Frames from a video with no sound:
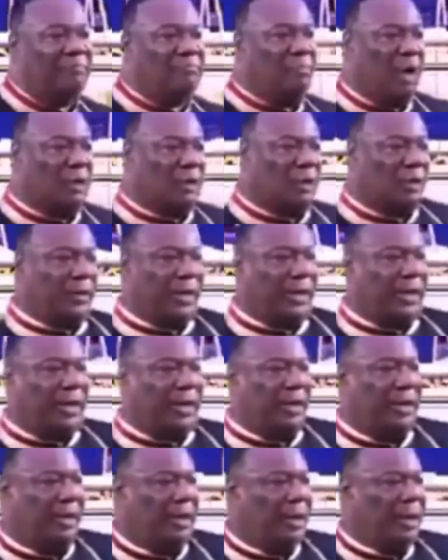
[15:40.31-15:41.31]
and mockery.
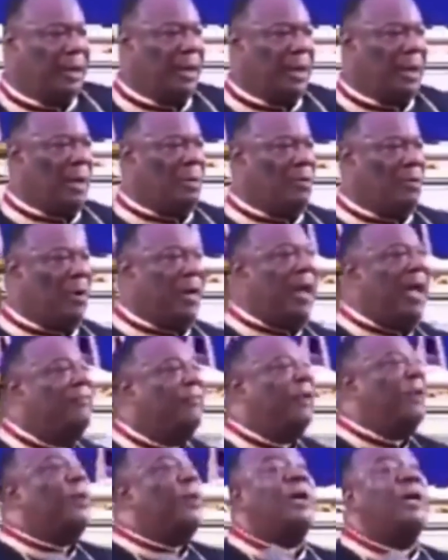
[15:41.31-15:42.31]
When
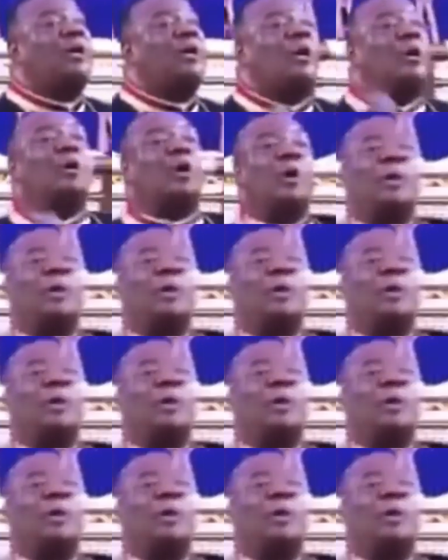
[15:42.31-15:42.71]
everybody